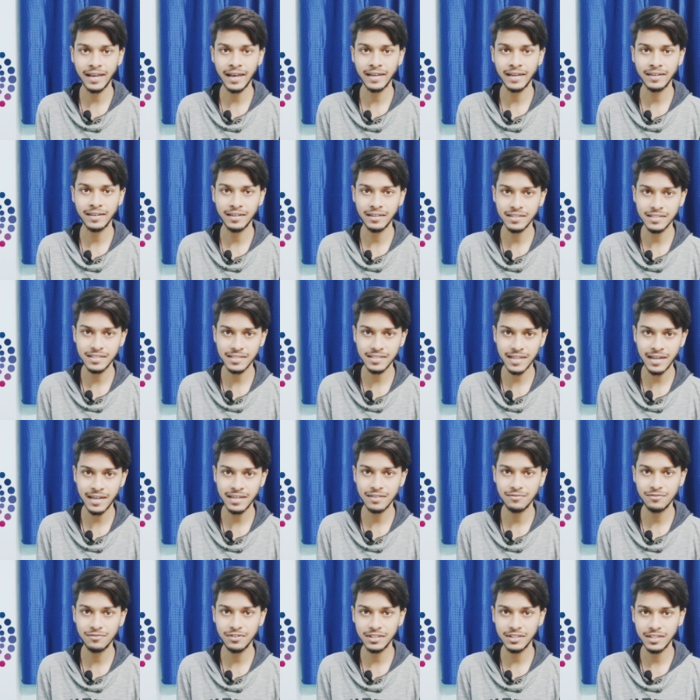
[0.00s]
and understand
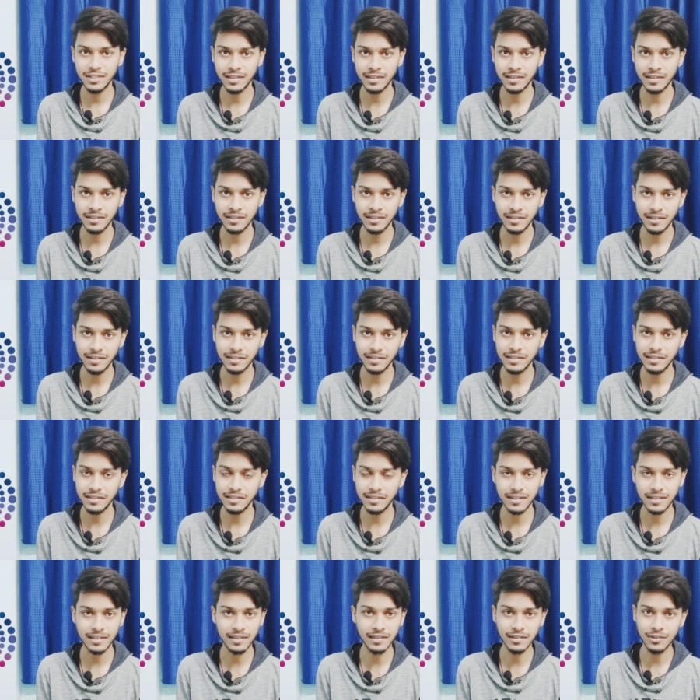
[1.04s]
everything in
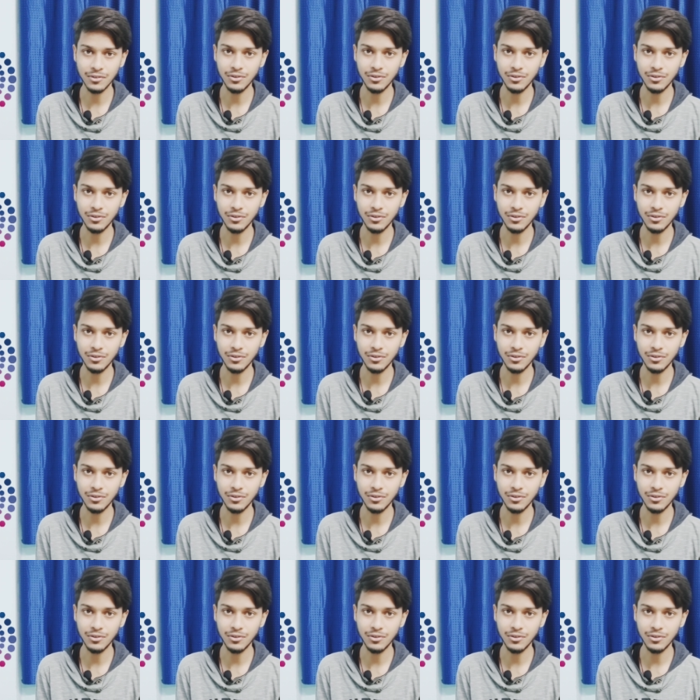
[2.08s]
detail.